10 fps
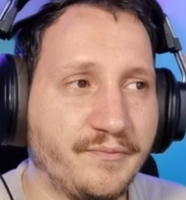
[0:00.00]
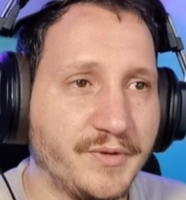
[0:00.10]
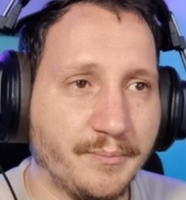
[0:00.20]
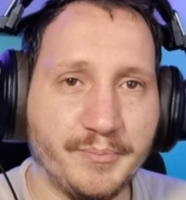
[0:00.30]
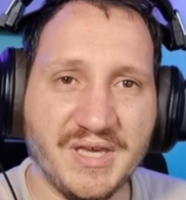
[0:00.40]

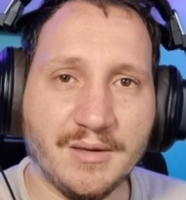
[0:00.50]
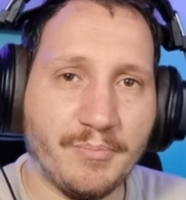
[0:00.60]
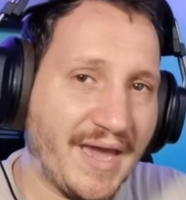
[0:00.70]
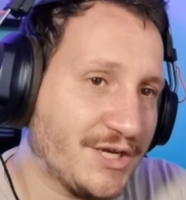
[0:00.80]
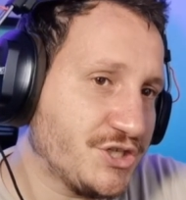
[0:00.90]
The
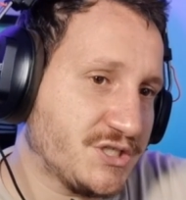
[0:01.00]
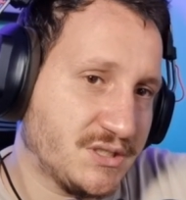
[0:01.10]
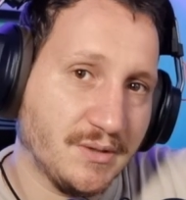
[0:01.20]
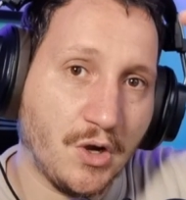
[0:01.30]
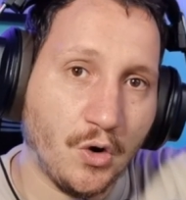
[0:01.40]
big
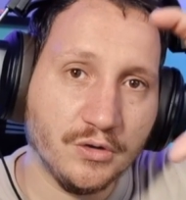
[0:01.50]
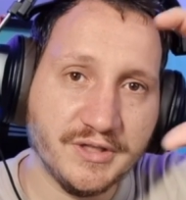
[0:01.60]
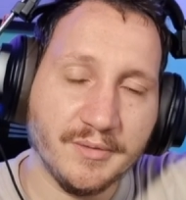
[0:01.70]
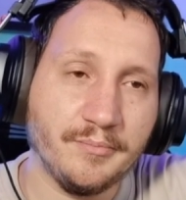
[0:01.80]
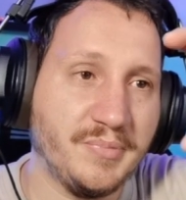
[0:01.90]
badges, the
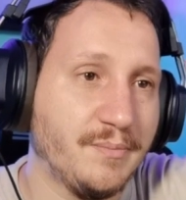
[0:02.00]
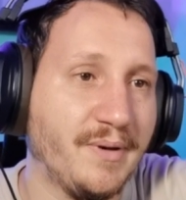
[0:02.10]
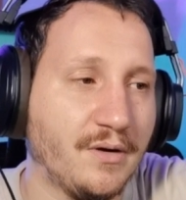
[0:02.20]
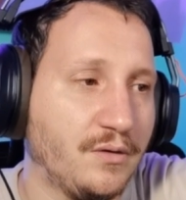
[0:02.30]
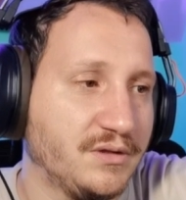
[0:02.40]

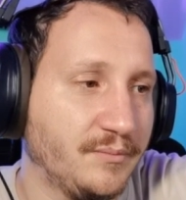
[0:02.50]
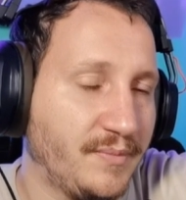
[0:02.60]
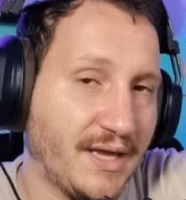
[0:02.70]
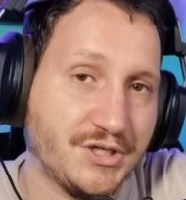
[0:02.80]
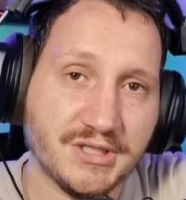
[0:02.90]
golden
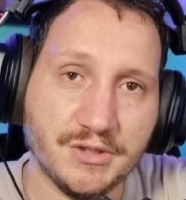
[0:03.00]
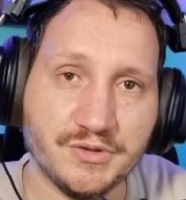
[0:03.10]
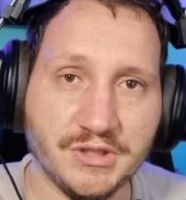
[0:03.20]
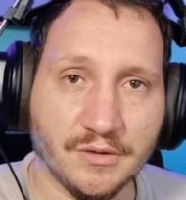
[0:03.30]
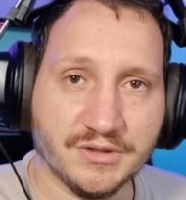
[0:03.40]
badges that you
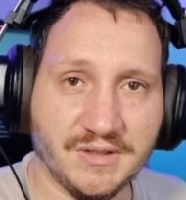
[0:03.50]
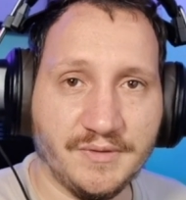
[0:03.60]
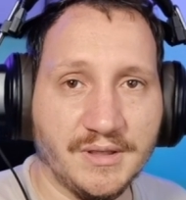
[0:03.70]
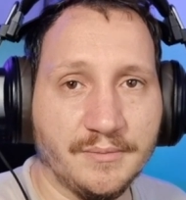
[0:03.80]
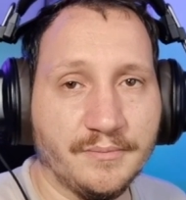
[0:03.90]
see on
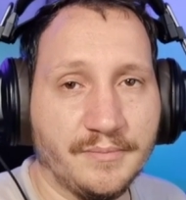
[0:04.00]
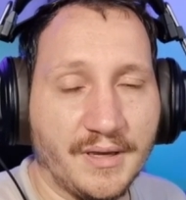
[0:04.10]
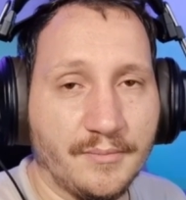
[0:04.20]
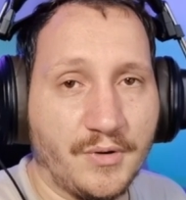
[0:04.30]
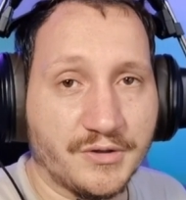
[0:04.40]
TV
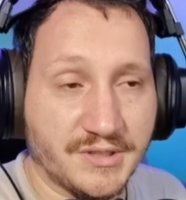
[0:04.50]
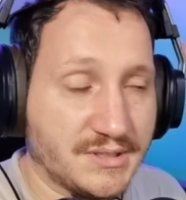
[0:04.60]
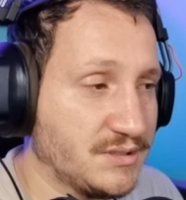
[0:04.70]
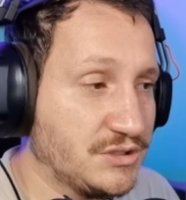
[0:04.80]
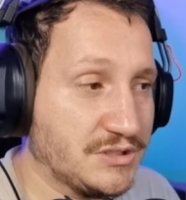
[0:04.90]

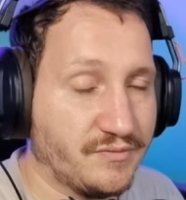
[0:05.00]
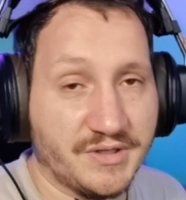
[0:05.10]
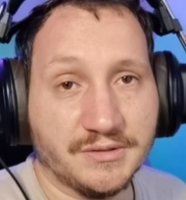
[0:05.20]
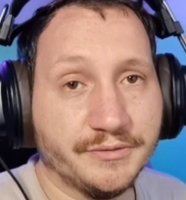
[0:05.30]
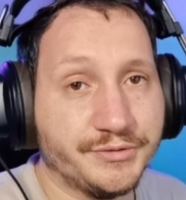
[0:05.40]
boxes is just
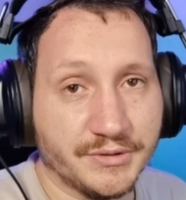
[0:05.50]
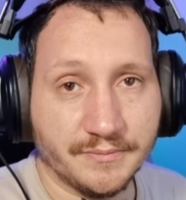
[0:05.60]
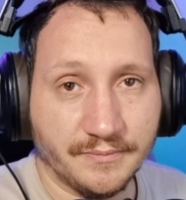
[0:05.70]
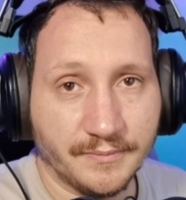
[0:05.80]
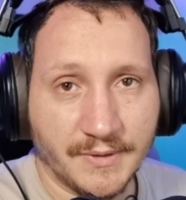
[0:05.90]
resolution.
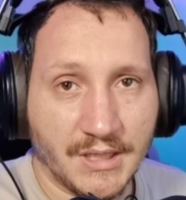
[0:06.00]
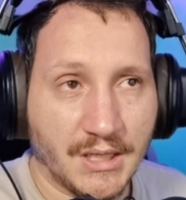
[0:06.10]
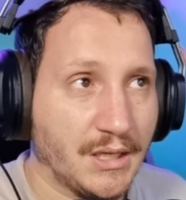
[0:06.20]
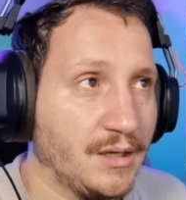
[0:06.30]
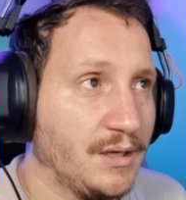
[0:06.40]

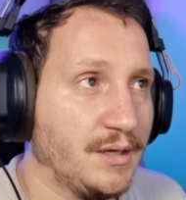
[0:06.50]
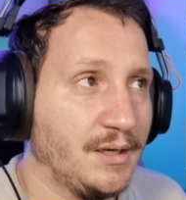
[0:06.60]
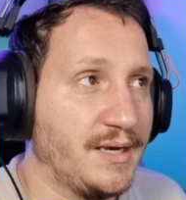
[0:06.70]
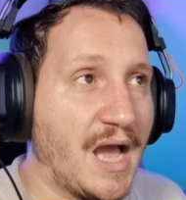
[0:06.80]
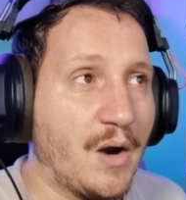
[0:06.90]

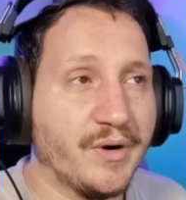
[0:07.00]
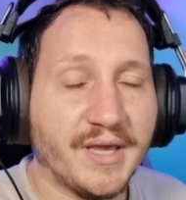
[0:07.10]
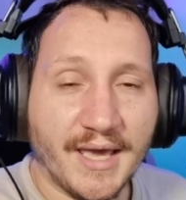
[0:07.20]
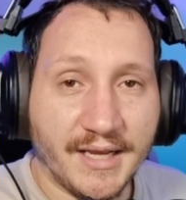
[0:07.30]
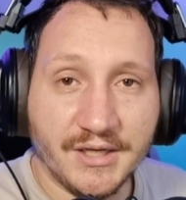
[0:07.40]
Now we
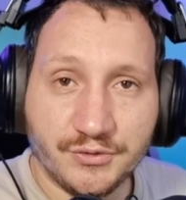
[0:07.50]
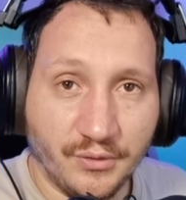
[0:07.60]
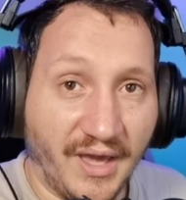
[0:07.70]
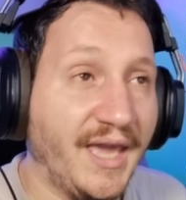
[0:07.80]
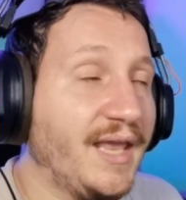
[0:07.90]
get
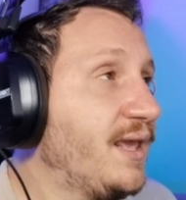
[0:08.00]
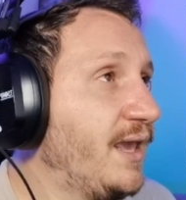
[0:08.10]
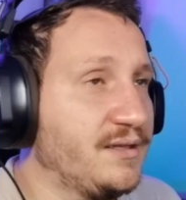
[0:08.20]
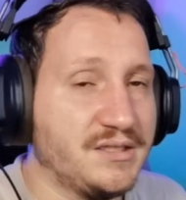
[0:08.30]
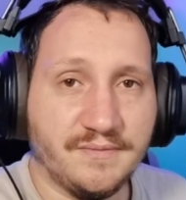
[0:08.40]
into
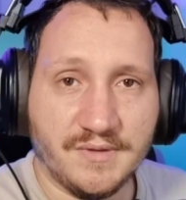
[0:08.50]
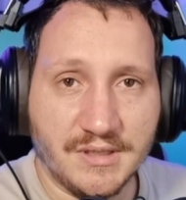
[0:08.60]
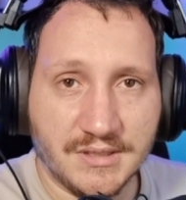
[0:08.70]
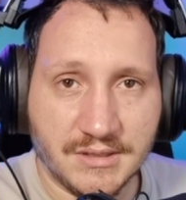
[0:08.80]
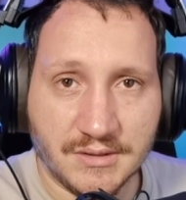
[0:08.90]
8K
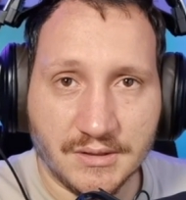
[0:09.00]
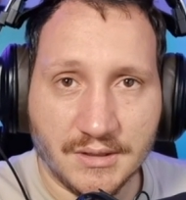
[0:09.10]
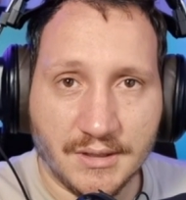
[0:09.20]
TVs,